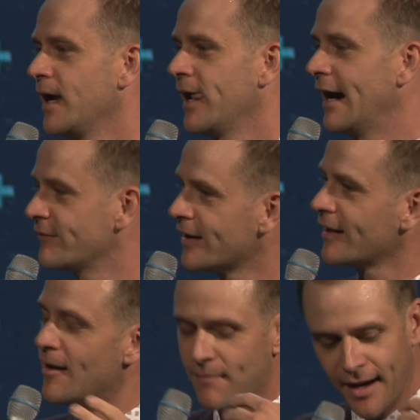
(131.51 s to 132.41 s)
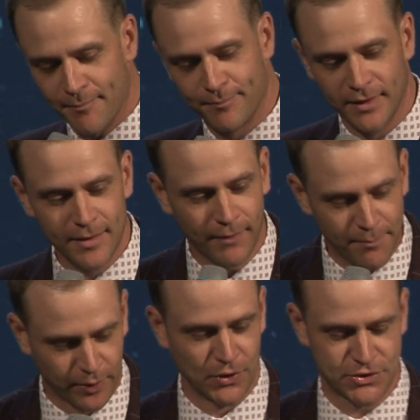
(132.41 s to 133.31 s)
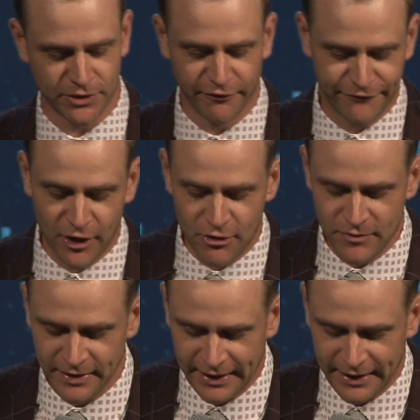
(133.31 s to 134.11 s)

I've got it on my, my personal phone